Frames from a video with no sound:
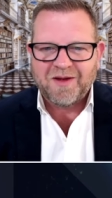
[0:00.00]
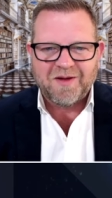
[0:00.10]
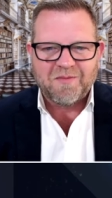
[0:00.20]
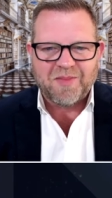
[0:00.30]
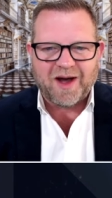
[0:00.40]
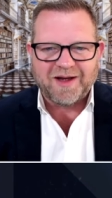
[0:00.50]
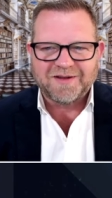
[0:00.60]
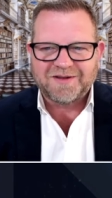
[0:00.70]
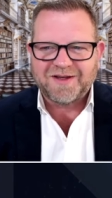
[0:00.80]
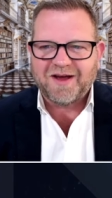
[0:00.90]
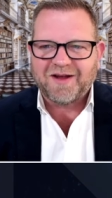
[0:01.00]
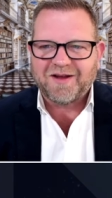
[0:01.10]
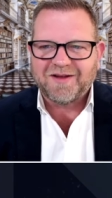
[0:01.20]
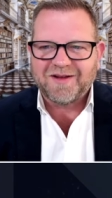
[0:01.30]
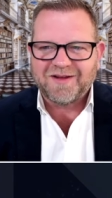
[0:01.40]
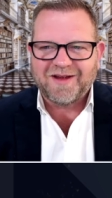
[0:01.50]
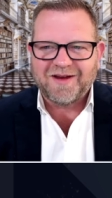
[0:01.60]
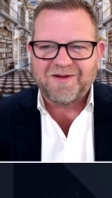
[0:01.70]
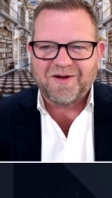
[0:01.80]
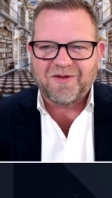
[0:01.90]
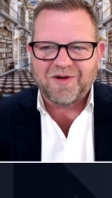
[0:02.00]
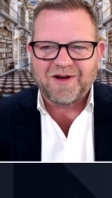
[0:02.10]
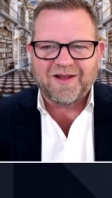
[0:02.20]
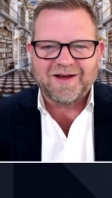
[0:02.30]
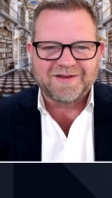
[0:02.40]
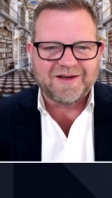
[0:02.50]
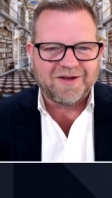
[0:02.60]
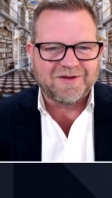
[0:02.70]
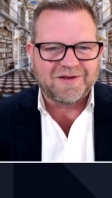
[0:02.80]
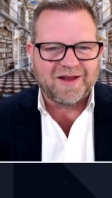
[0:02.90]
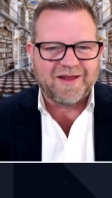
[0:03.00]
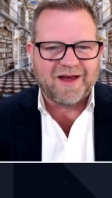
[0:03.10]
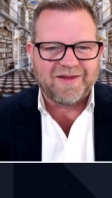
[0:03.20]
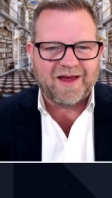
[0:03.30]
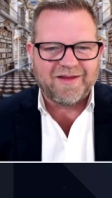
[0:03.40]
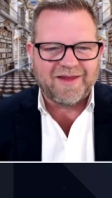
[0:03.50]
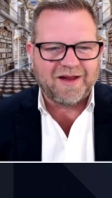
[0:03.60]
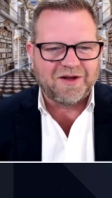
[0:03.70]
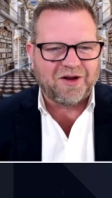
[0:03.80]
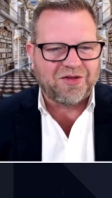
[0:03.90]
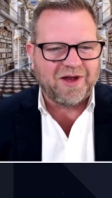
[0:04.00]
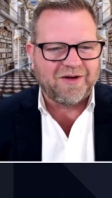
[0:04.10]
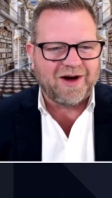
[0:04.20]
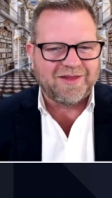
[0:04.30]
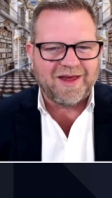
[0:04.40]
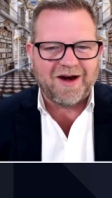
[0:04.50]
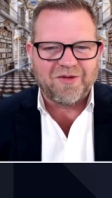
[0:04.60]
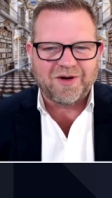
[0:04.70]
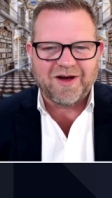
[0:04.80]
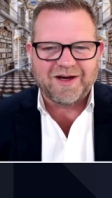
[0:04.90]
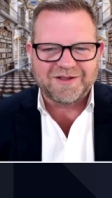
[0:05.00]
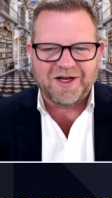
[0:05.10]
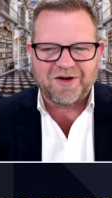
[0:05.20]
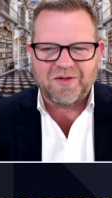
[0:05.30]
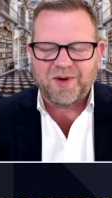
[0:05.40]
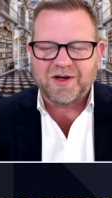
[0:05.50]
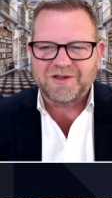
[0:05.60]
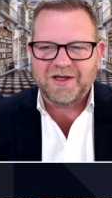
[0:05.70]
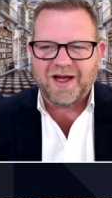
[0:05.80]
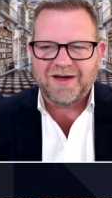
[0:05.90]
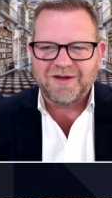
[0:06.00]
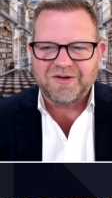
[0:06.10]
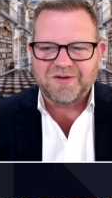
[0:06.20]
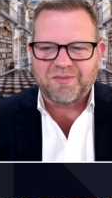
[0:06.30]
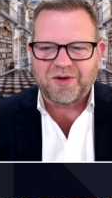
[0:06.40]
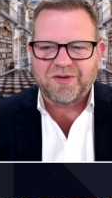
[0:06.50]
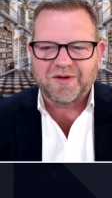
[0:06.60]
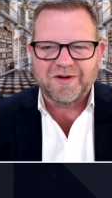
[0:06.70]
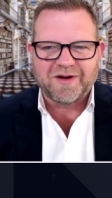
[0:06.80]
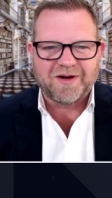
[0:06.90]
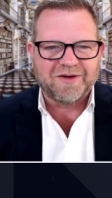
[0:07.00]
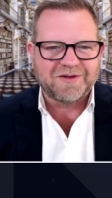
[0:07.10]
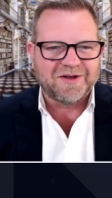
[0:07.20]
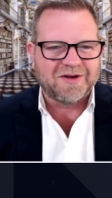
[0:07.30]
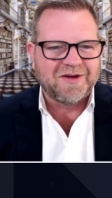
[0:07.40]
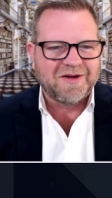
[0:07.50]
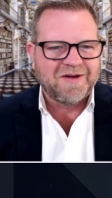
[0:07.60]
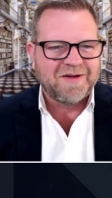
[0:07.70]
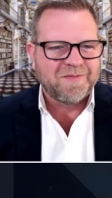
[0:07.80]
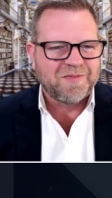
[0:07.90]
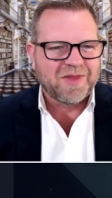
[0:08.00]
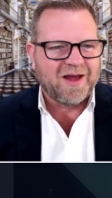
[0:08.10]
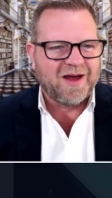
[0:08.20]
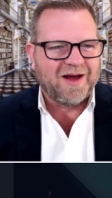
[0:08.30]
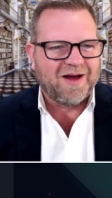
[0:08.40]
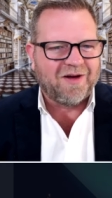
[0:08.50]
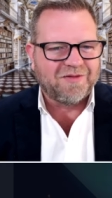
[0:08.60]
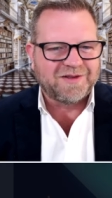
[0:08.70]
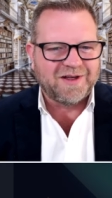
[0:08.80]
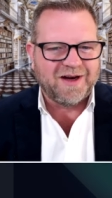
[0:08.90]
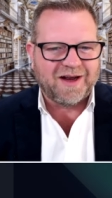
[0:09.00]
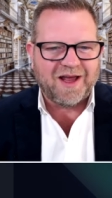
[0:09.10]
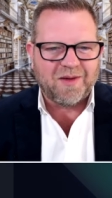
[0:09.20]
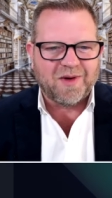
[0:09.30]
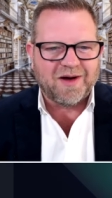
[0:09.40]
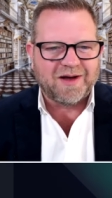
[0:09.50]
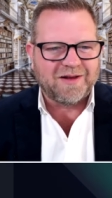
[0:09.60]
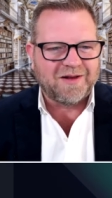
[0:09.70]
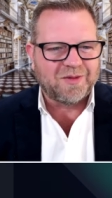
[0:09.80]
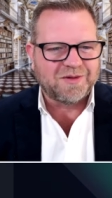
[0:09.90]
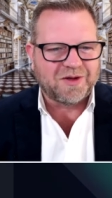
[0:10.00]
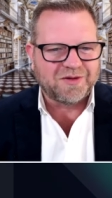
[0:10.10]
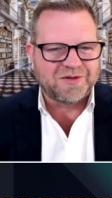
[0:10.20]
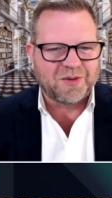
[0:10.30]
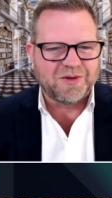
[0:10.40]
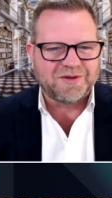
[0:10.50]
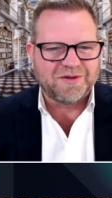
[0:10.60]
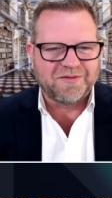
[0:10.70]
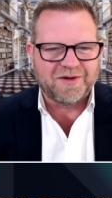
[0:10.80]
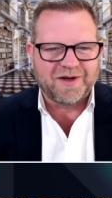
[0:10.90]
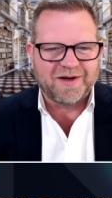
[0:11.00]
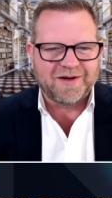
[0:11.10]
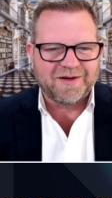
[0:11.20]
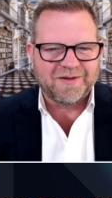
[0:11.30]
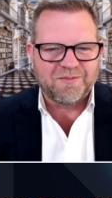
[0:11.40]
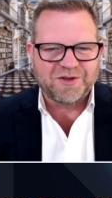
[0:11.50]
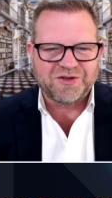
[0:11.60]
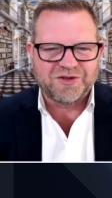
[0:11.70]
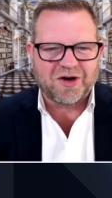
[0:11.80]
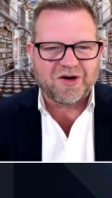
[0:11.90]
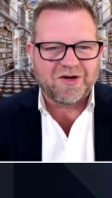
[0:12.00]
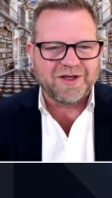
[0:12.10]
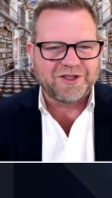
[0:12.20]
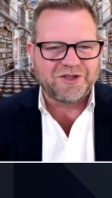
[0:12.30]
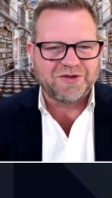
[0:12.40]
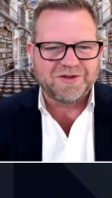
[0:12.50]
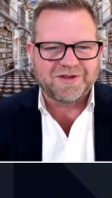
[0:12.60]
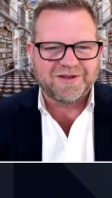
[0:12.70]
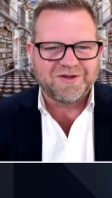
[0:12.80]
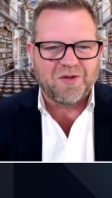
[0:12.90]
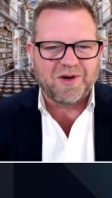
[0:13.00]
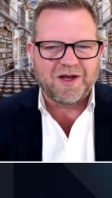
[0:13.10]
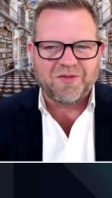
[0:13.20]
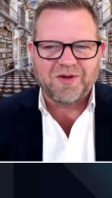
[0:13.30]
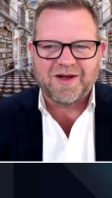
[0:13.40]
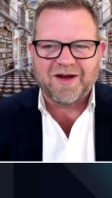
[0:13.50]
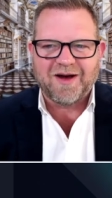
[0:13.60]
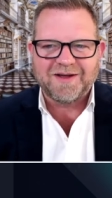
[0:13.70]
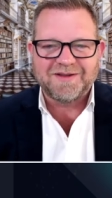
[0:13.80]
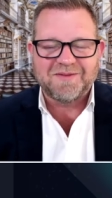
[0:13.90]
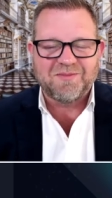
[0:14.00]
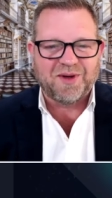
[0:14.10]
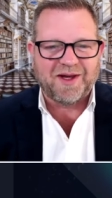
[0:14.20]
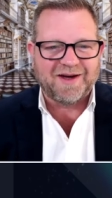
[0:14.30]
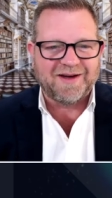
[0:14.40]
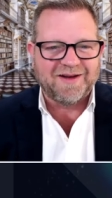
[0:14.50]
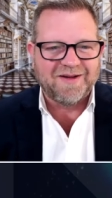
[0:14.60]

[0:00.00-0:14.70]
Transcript: buy and sell. They you don't realize that it used to that that, that little thing right there would cost you hundred bucks, and you had to use a broker. You know, so uh, all of a sudden it came on, and there was all sorts of uh, bizarre issues because nobody had really contemplated